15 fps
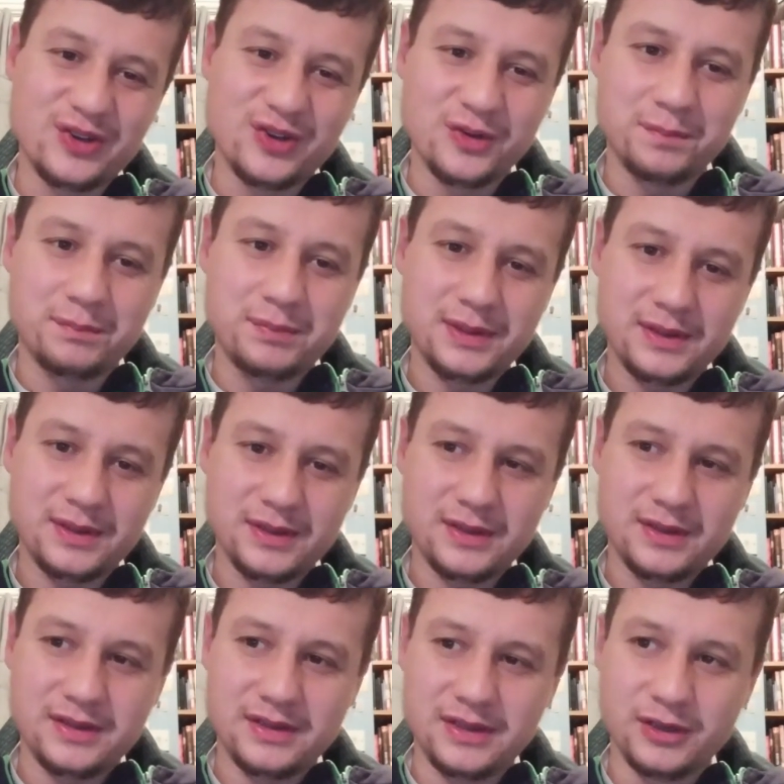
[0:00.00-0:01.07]
Cup
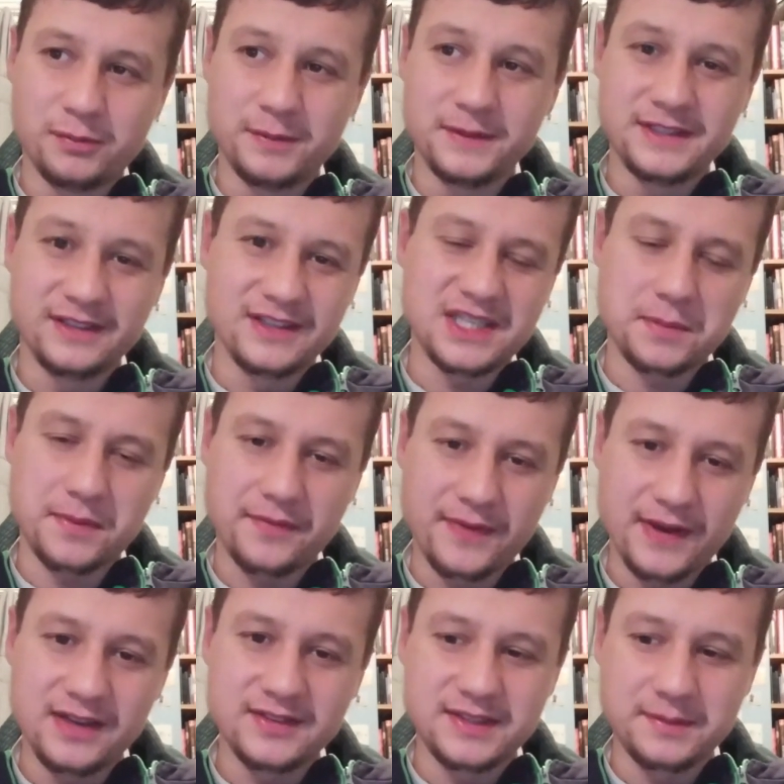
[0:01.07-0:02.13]
up until the
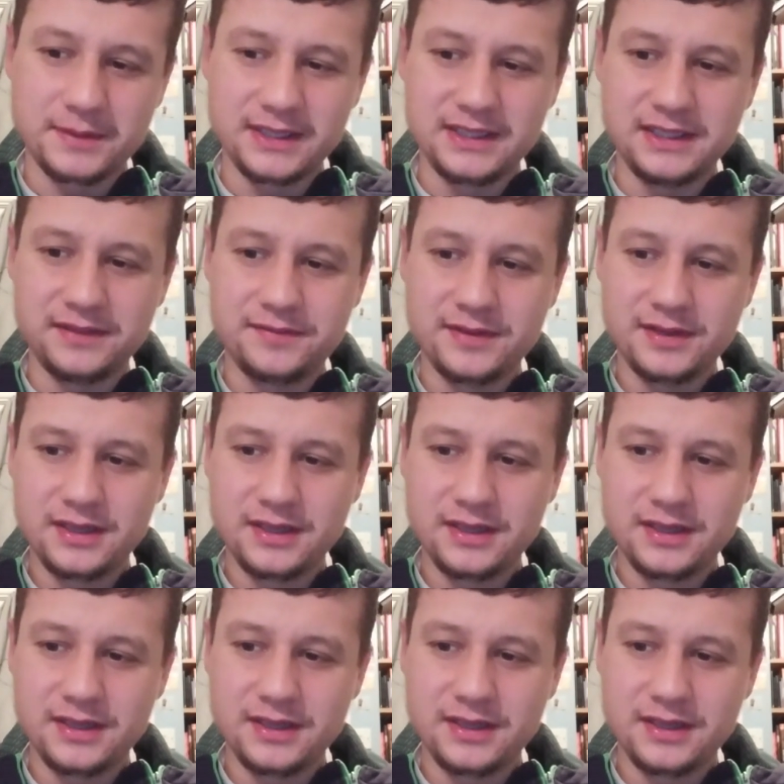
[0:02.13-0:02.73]
semi-finals, I believe.